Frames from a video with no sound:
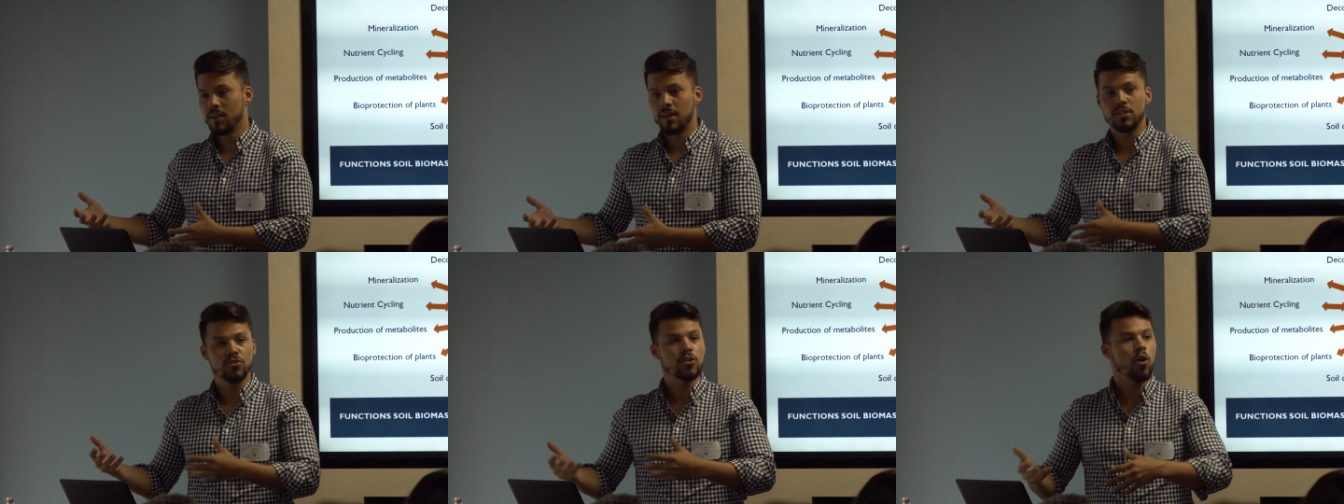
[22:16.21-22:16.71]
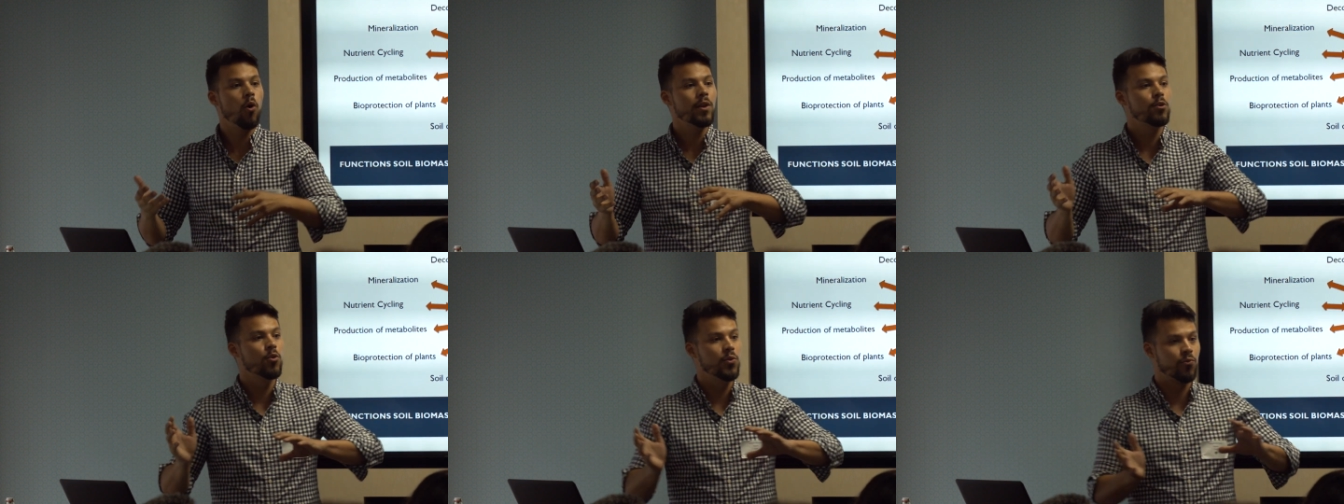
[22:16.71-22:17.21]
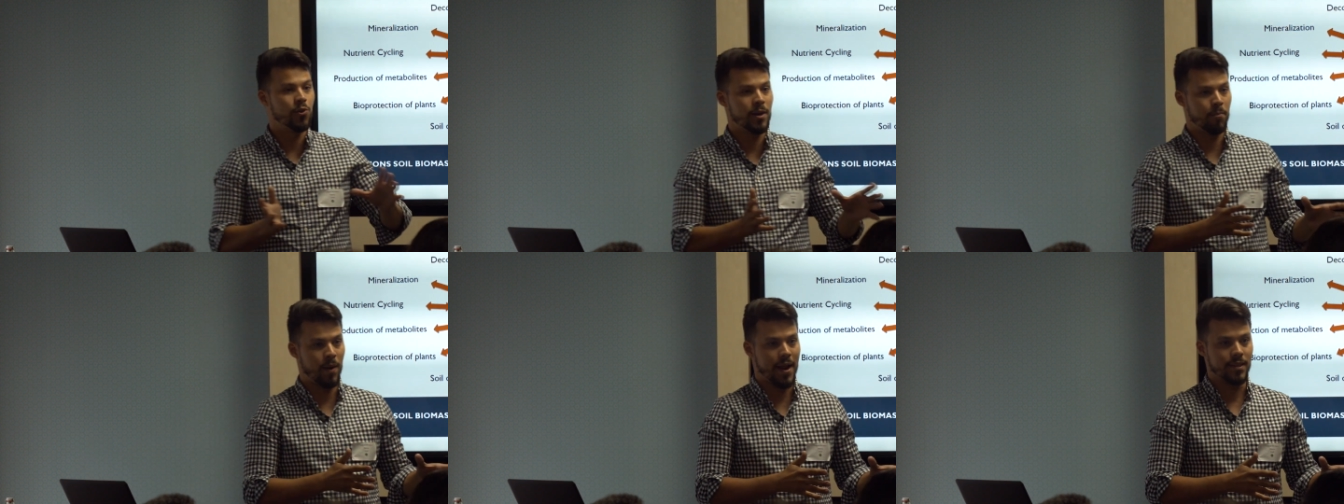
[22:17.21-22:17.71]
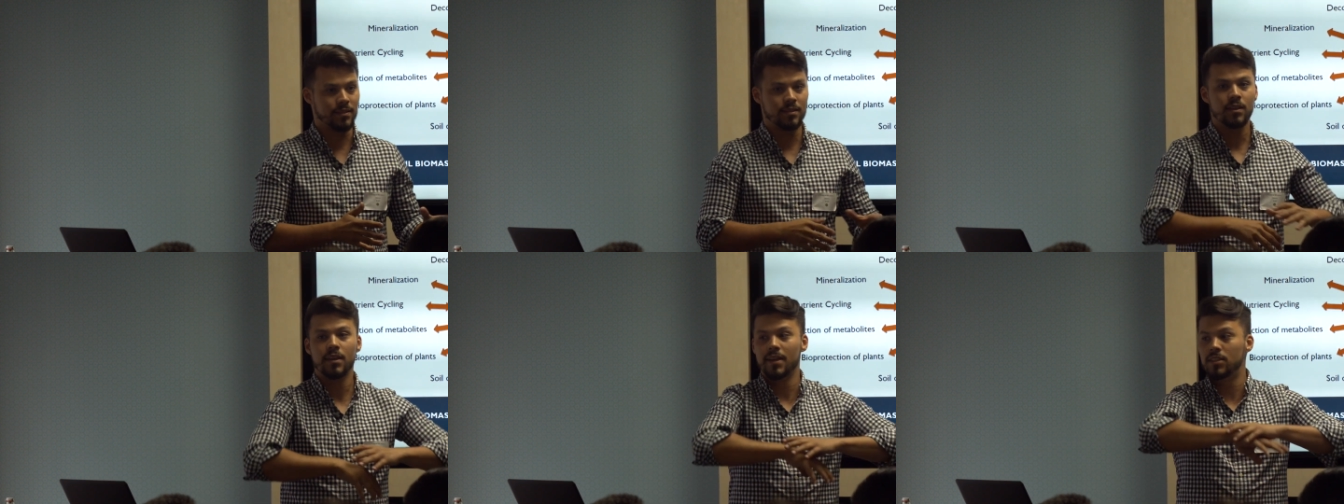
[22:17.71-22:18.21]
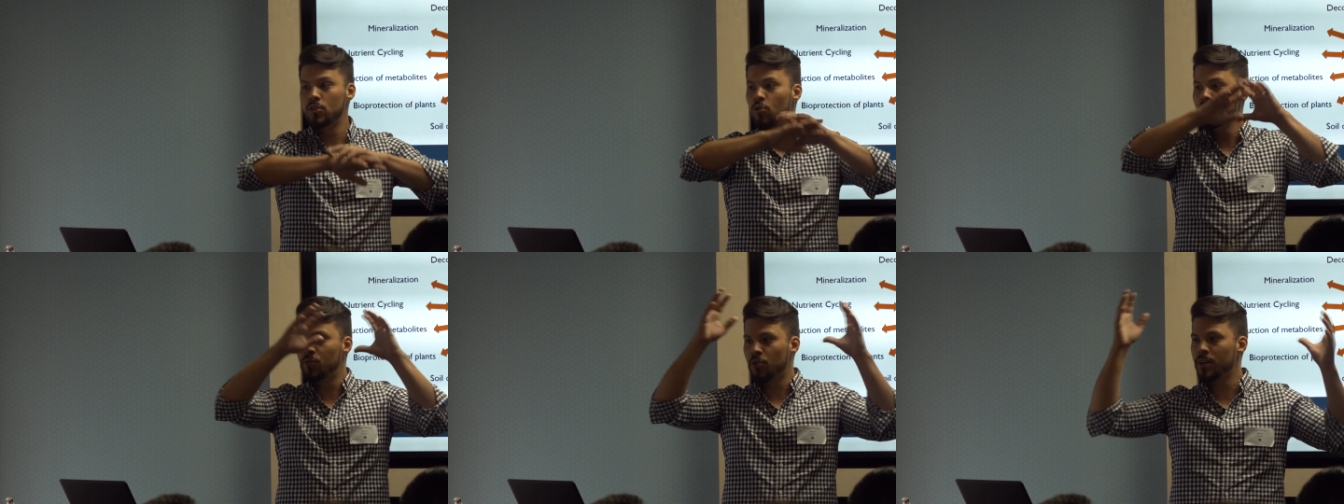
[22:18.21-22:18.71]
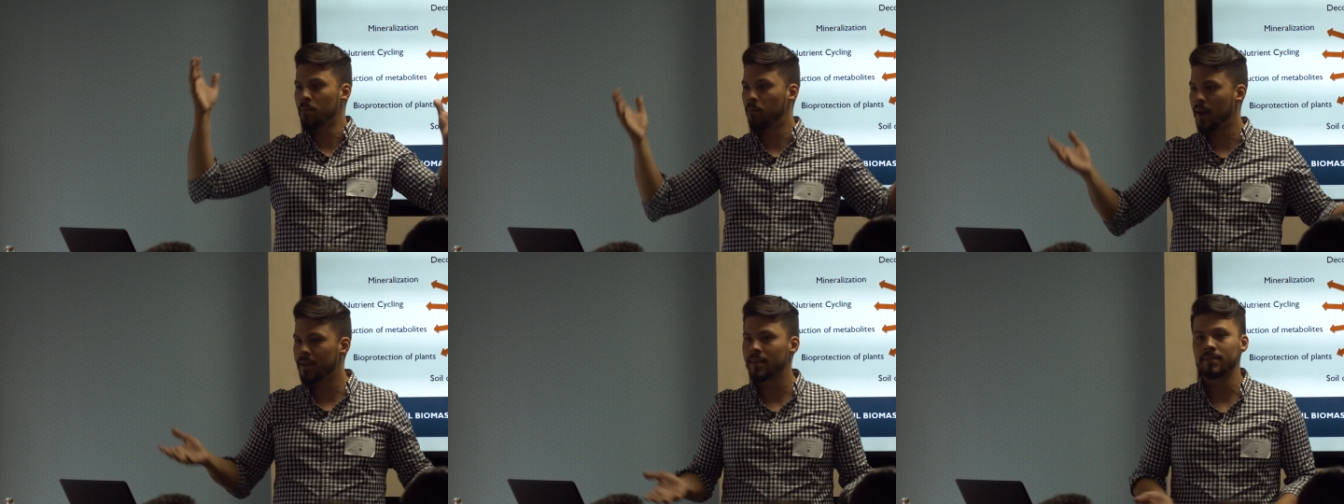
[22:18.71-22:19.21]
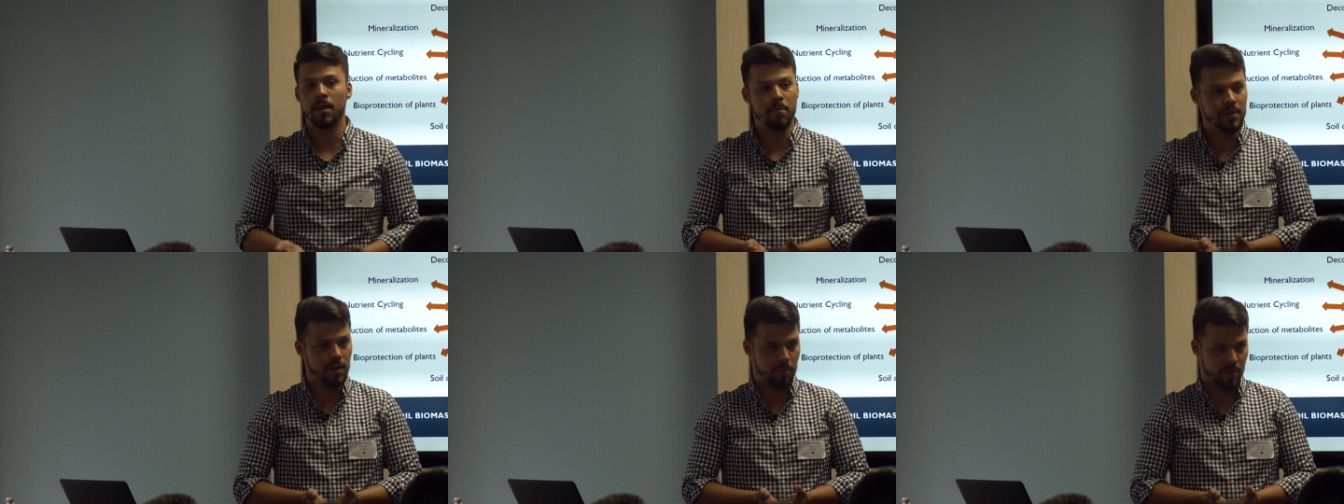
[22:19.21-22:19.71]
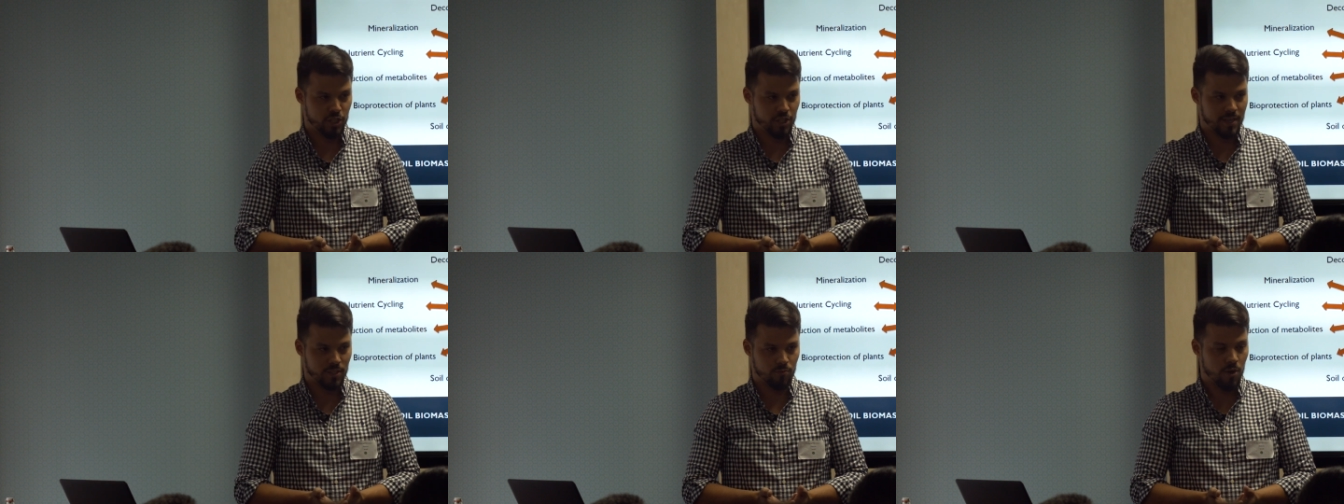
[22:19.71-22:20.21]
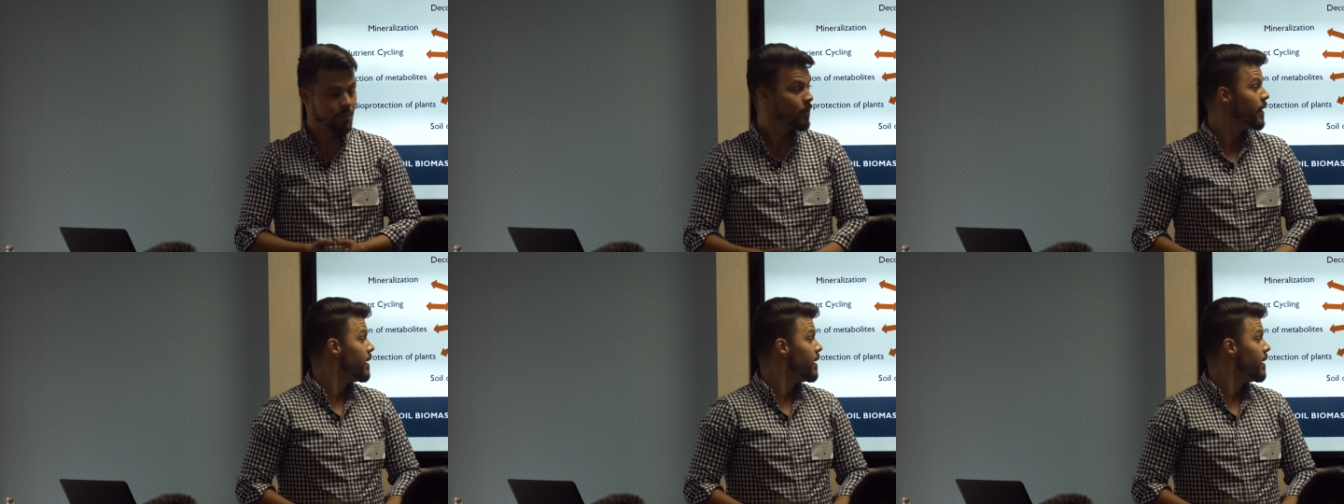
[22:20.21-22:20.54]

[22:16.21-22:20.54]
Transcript: It's not only good for the plants, it's good for the planet in a bigger picture as well.